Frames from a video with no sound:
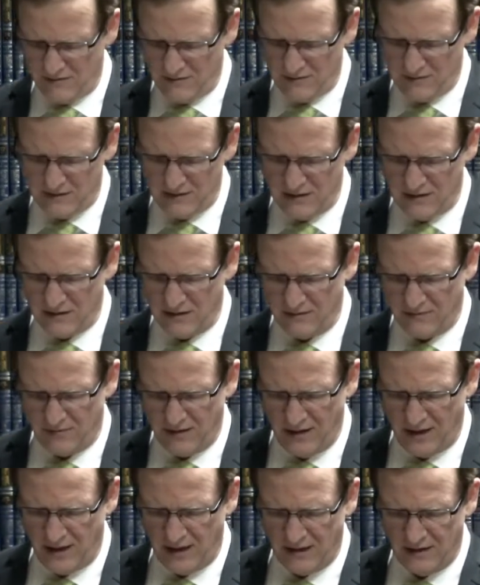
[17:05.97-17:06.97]
He says that
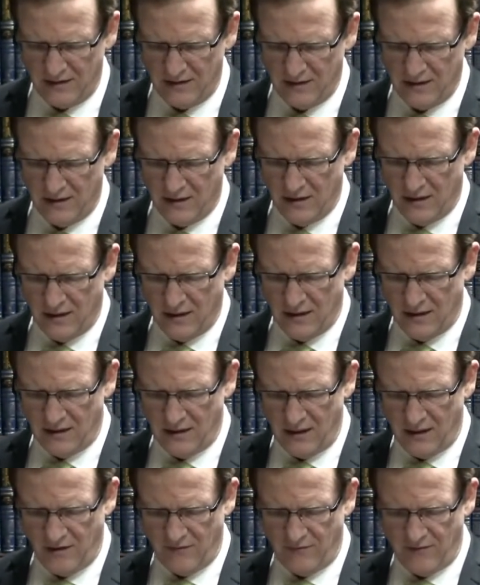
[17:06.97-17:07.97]
blood, in
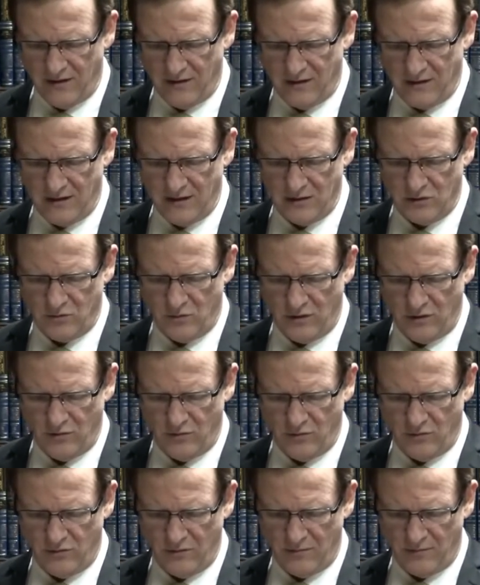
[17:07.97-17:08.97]
any event, he is one
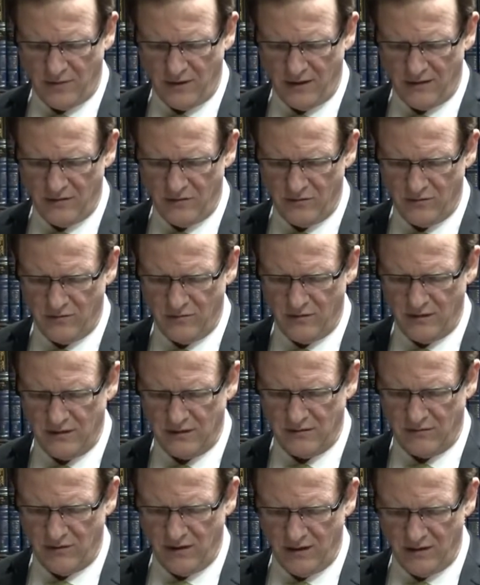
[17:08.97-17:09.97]
who repents due to
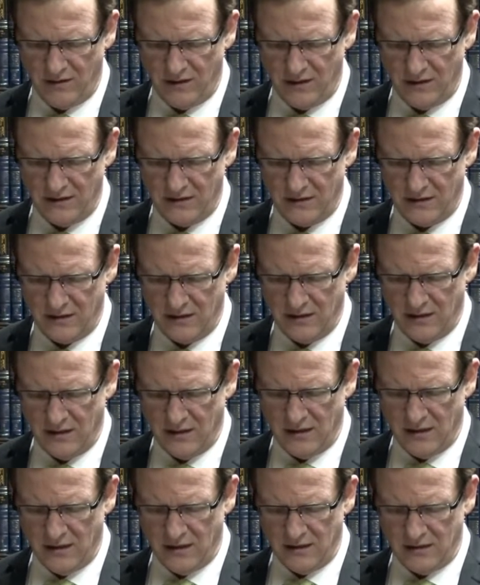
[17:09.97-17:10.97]
his awareness.
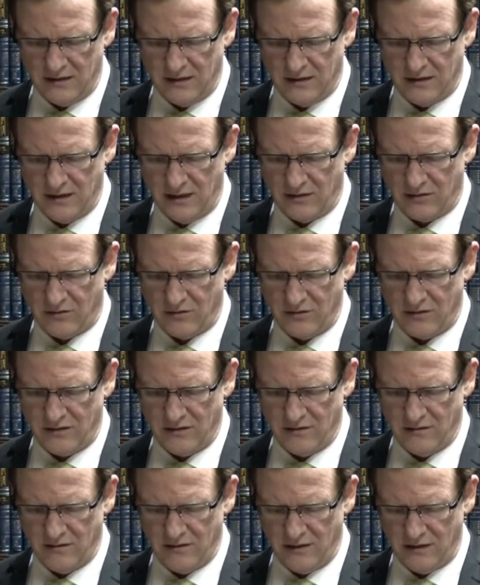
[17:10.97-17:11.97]
This is not
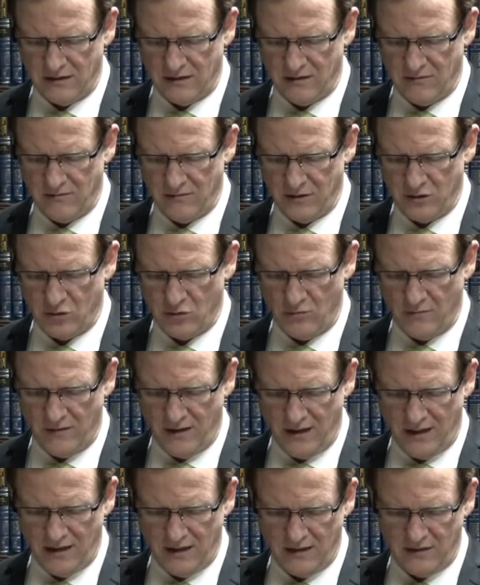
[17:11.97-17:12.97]
considered as a
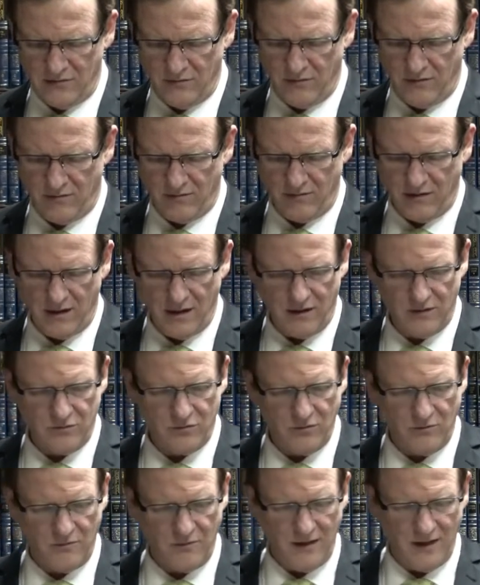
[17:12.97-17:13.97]
meshumad with regard
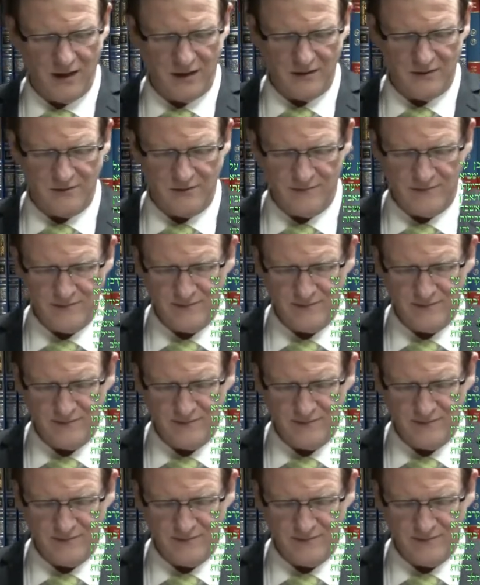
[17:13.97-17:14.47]
to blood.